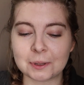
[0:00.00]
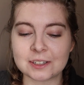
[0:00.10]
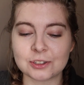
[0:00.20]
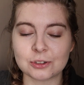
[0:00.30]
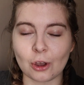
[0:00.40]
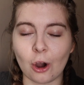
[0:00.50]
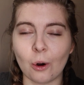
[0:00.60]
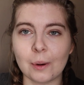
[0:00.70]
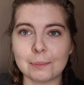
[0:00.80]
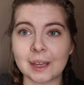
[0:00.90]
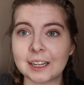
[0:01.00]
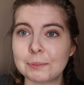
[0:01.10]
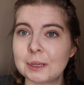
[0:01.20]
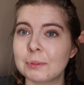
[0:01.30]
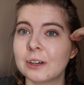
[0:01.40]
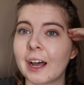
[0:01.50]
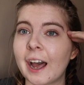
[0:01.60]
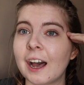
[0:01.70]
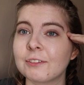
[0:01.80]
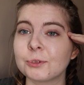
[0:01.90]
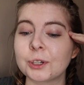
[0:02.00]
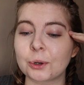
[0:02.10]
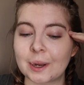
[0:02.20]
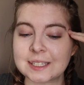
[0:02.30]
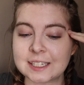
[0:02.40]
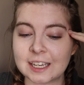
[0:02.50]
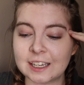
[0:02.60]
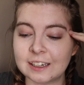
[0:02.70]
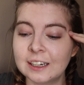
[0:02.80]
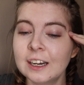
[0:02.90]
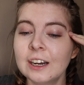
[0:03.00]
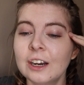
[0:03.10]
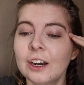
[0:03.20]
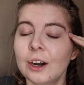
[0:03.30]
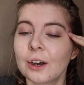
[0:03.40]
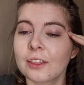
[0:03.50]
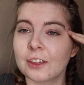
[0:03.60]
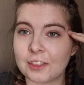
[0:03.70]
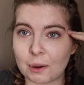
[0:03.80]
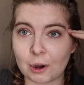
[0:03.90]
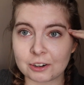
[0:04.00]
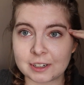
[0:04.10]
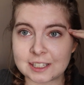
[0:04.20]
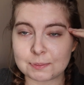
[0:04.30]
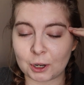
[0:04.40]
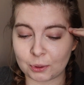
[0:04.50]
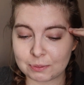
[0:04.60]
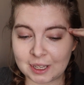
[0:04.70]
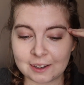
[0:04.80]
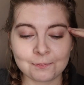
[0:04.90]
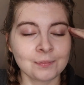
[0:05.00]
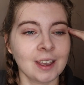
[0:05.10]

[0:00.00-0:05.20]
because so many people have requested that they want to read this book with me,